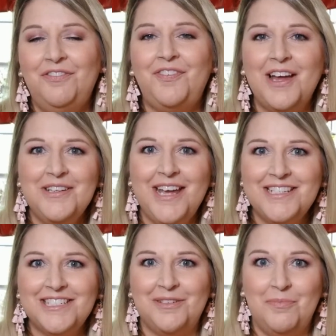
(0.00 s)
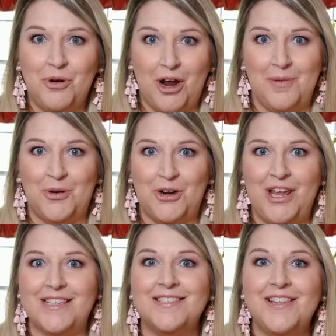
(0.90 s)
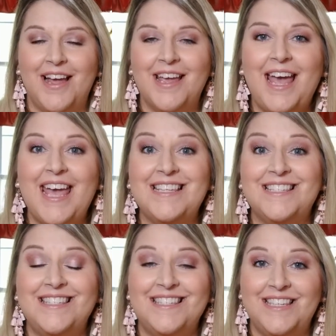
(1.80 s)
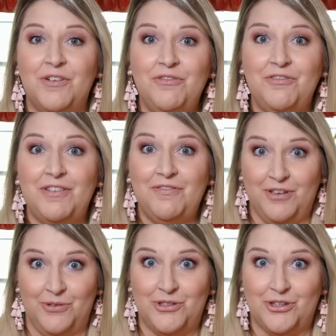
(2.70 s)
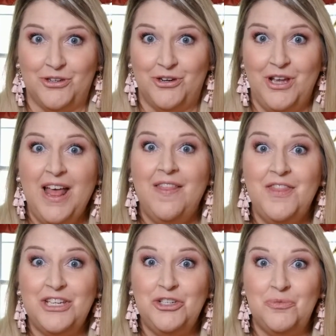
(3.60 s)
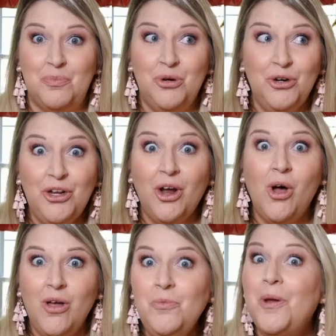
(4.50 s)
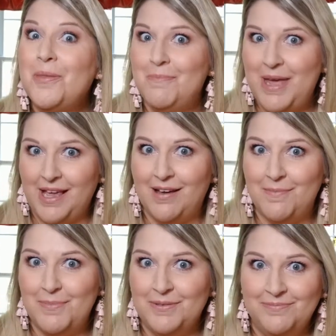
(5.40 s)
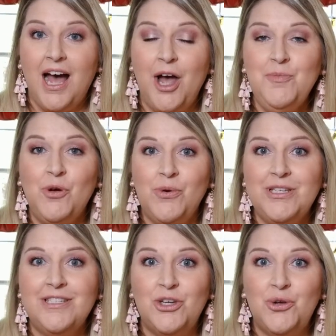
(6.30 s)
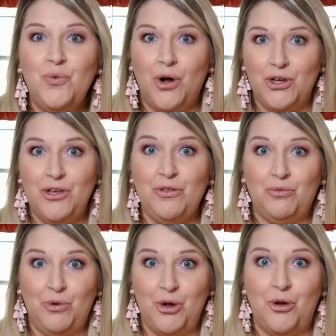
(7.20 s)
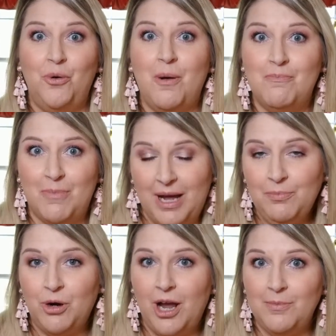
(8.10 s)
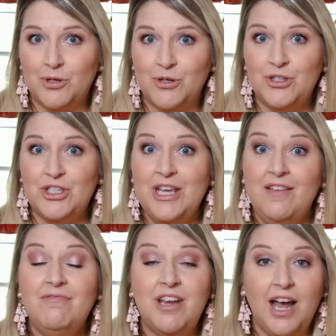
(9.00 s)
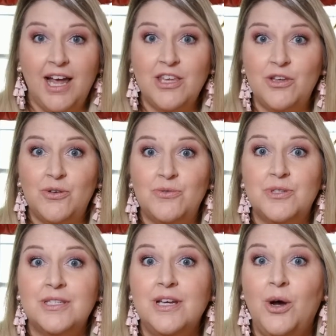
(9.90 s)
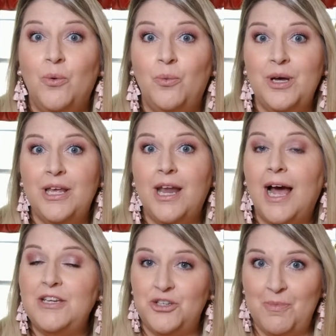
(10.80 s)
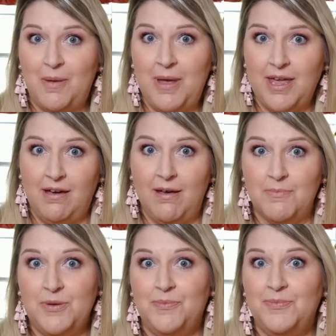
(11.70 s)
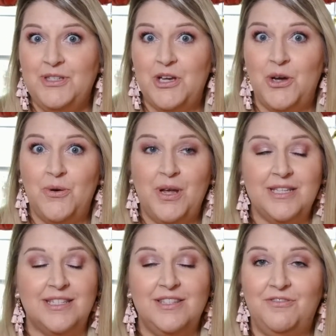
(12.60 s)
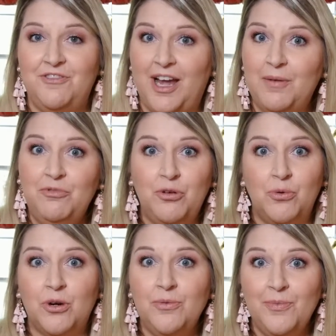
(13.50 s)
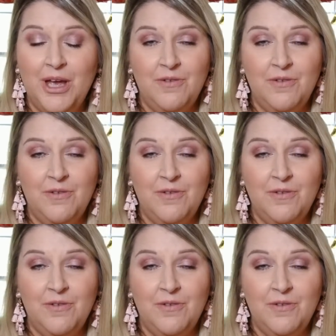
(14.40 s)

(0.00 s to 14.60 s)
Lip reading: Foundation primer is like a selfie filter that you put on with makeup. I'm going to walk you through my primers that I use when I do my makeup. So it's the Fab Four.